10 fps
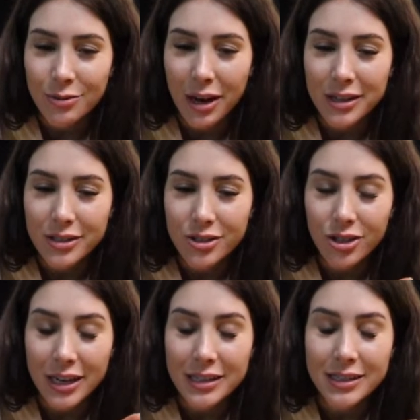I
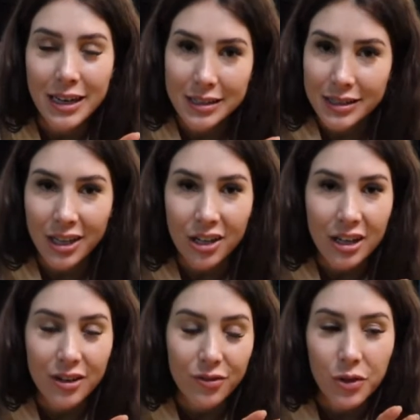tried testing on
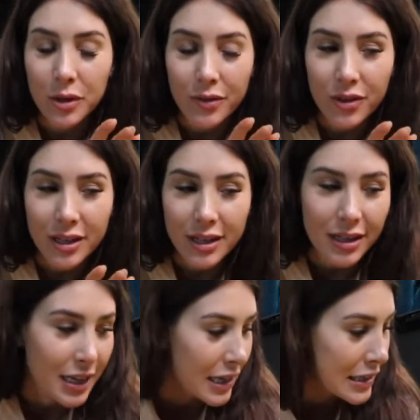like a few different
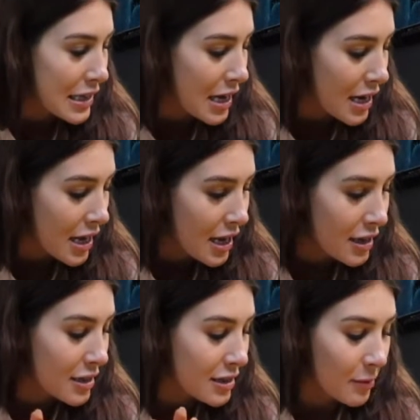things, and
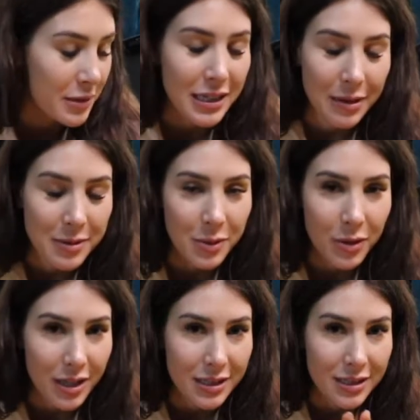some of the times it
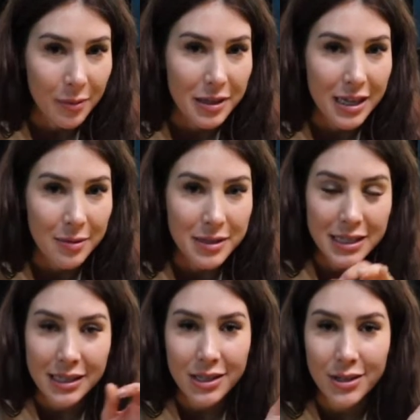worked, some of the times it
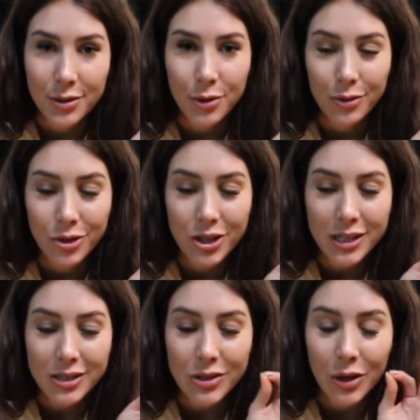didn't, to do the
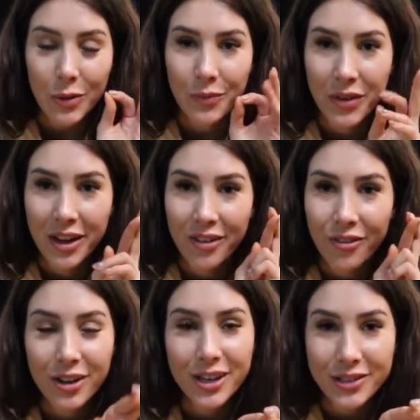ruching, so
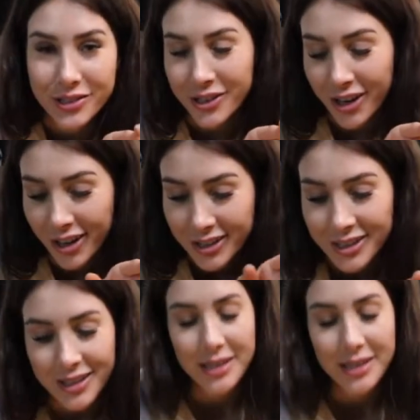fingers crossed.